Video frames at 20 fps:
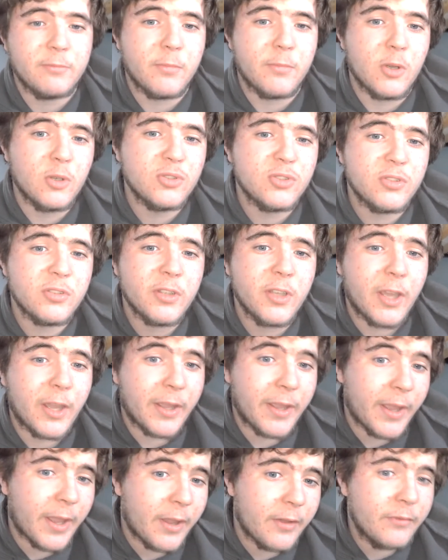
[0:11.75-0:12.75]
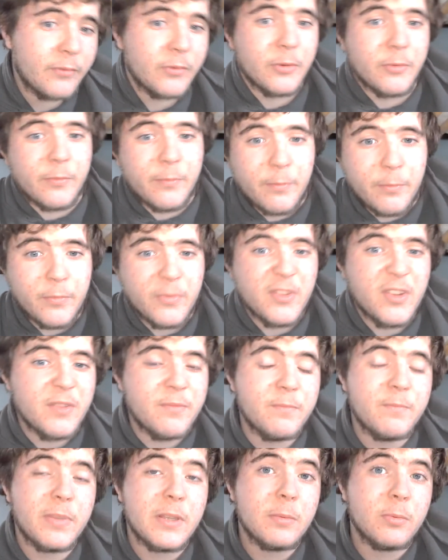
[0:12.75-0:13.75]
Mostly, I have what the
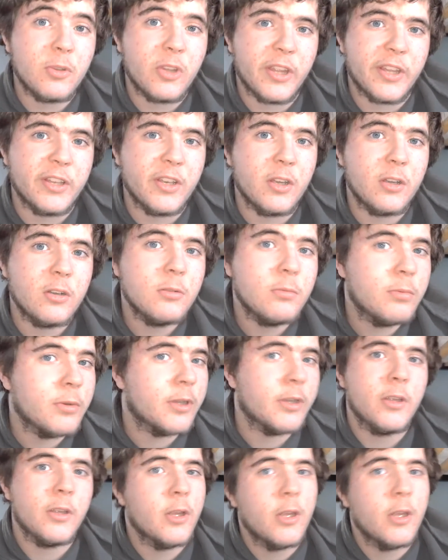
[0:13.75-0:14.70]
people I know, but